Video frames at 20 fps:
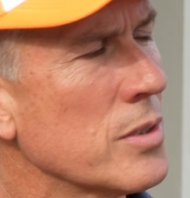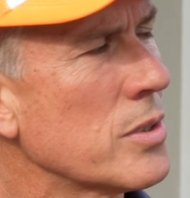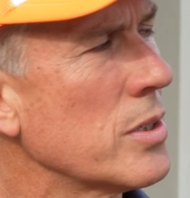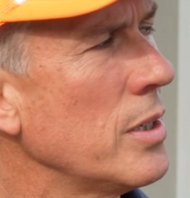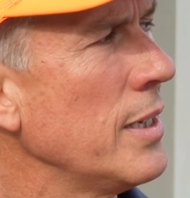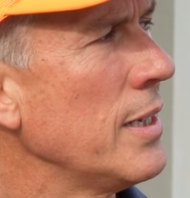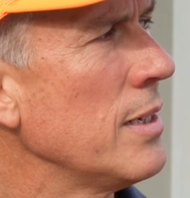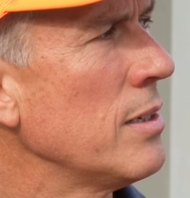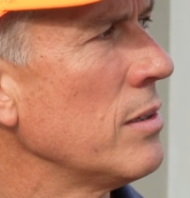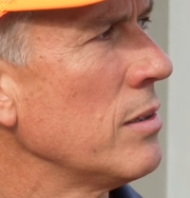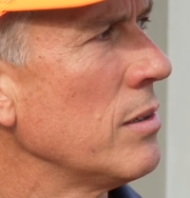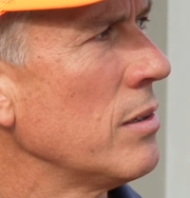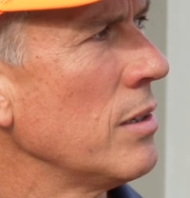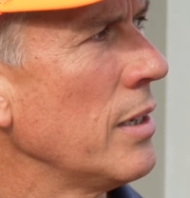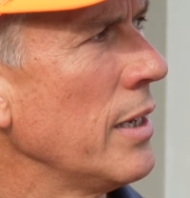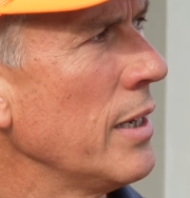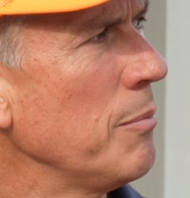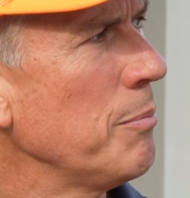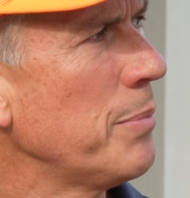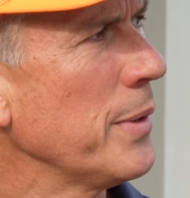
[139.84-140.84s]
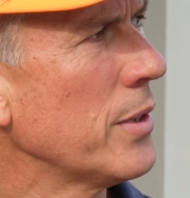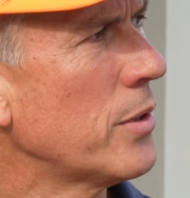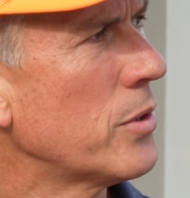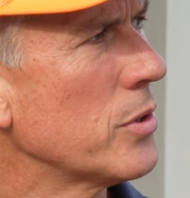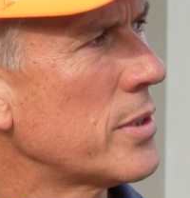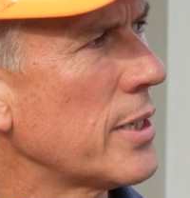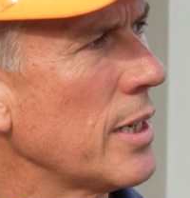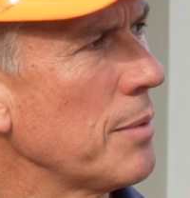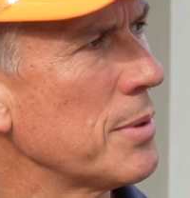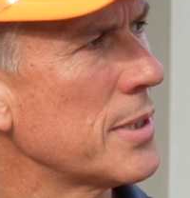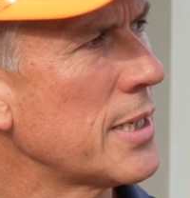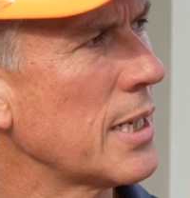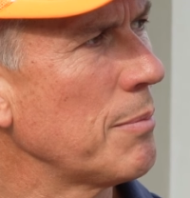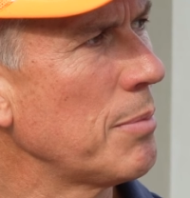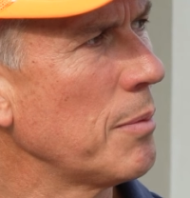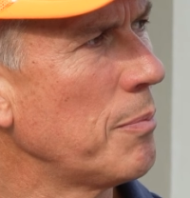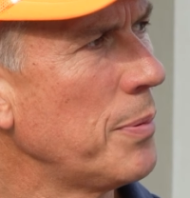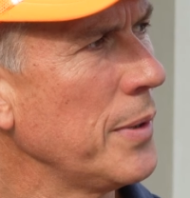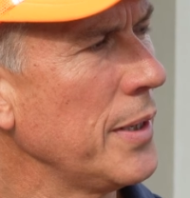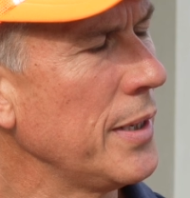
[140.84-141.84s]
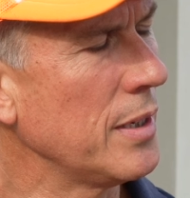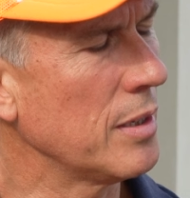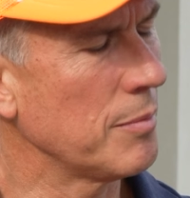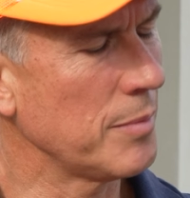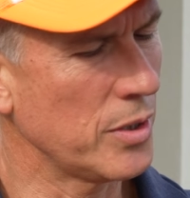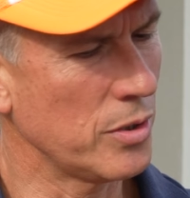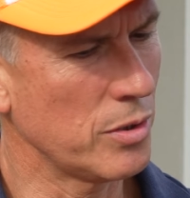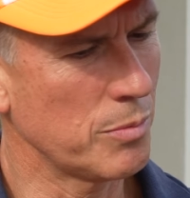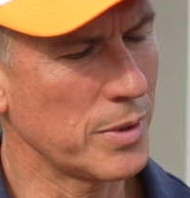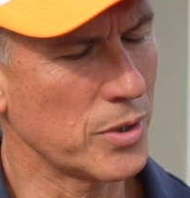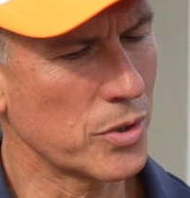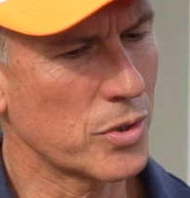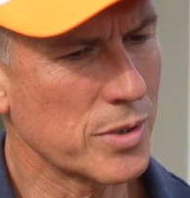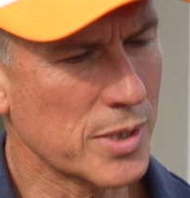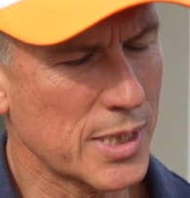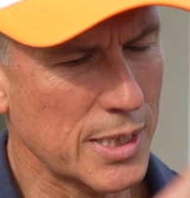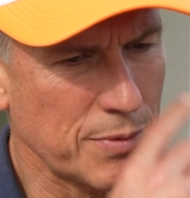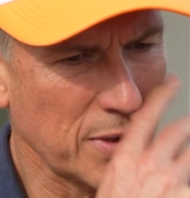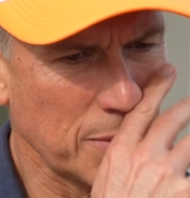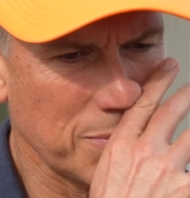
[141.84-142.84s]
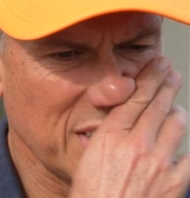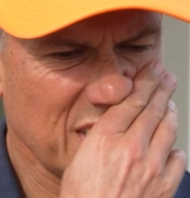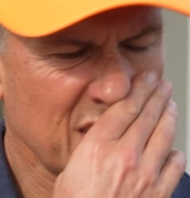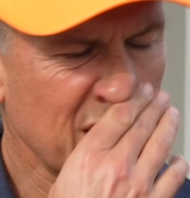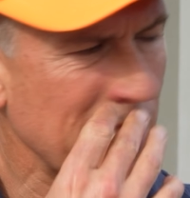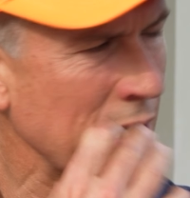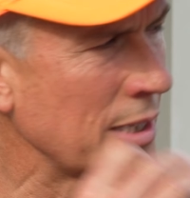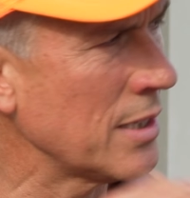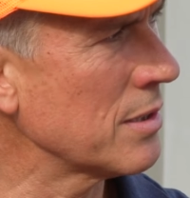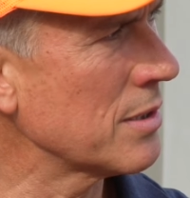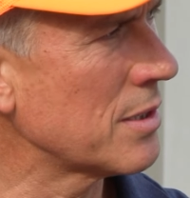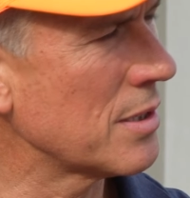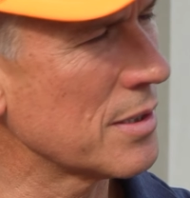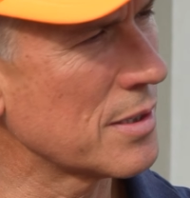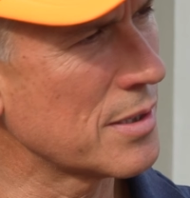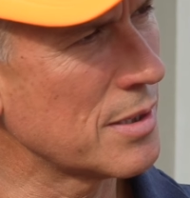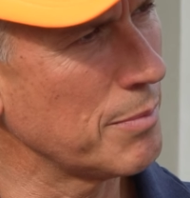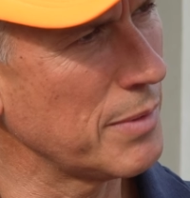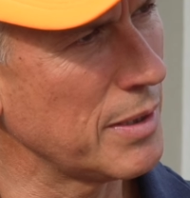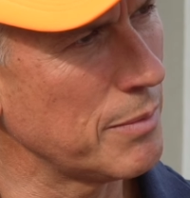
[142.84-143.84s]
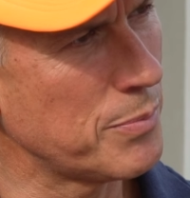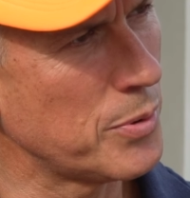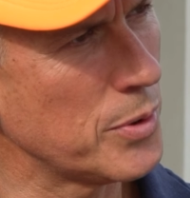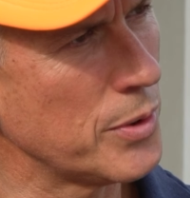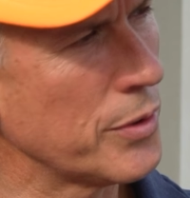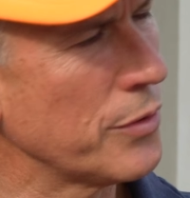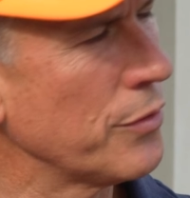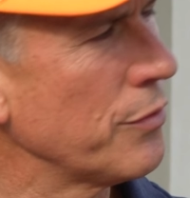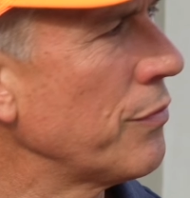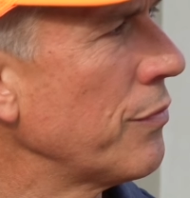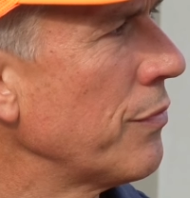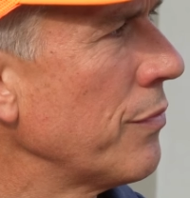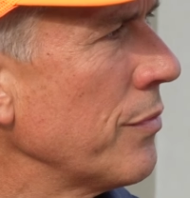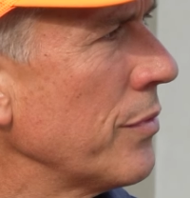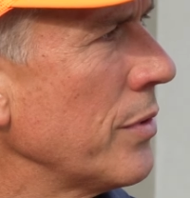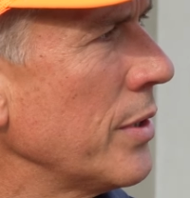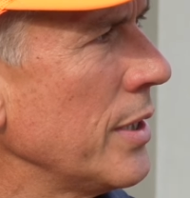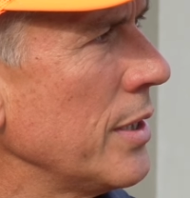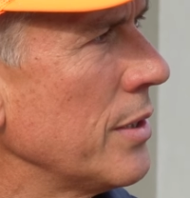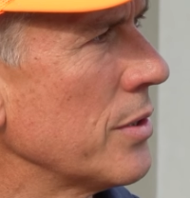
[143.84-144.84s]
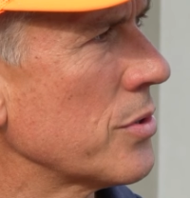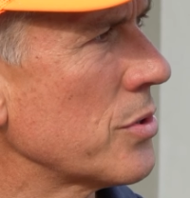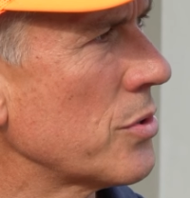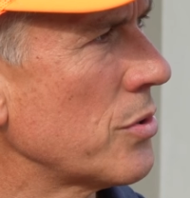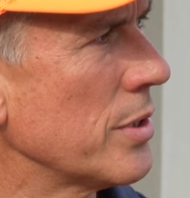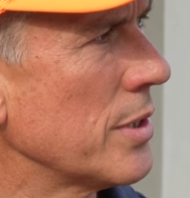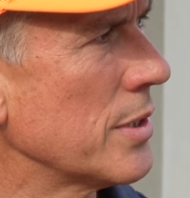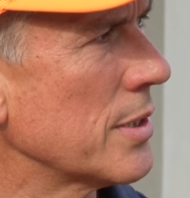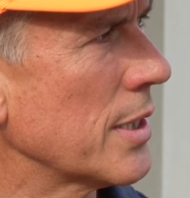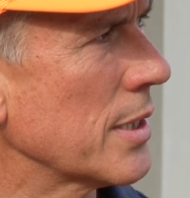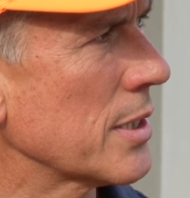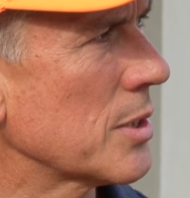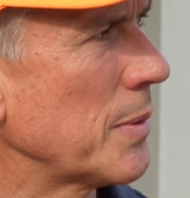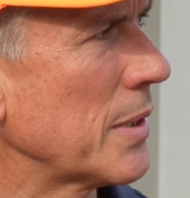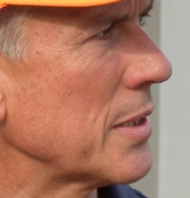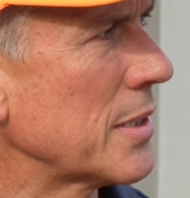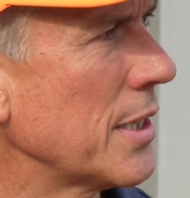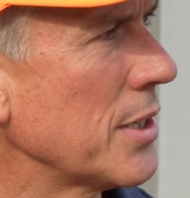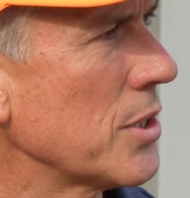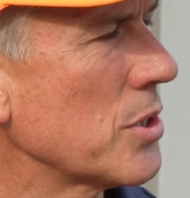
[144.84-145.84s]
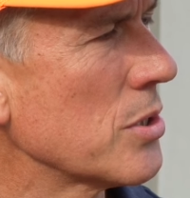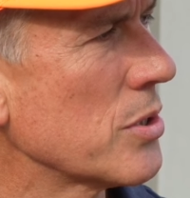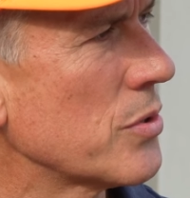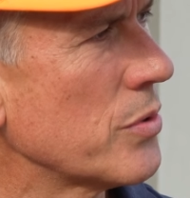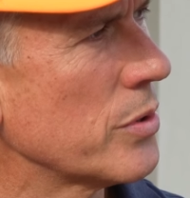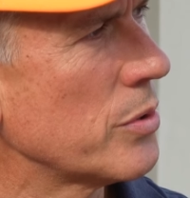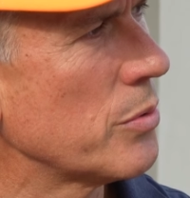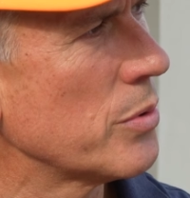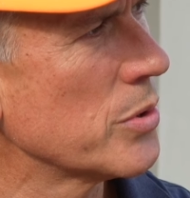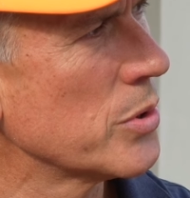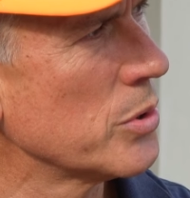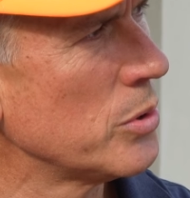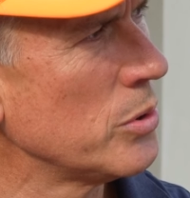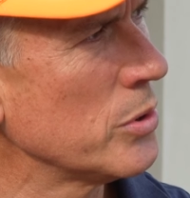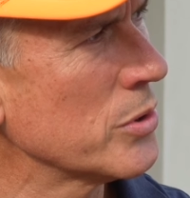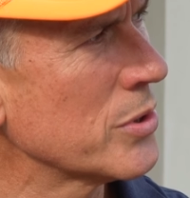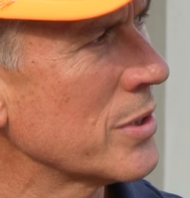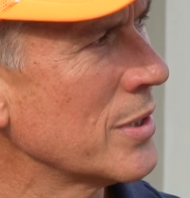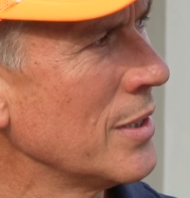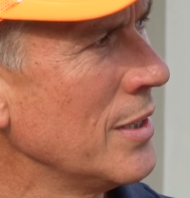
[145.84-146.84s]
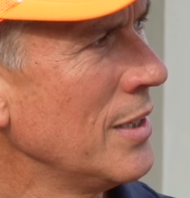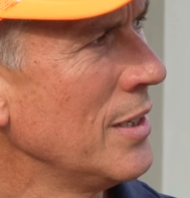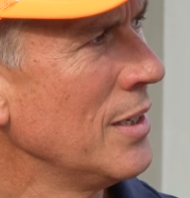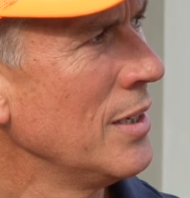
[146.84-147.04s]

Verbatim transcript: So how how big could Tabba Tabba be? I mean, you mentioned seventy million tonnes is the midpoint of the industry's expectations for the resource.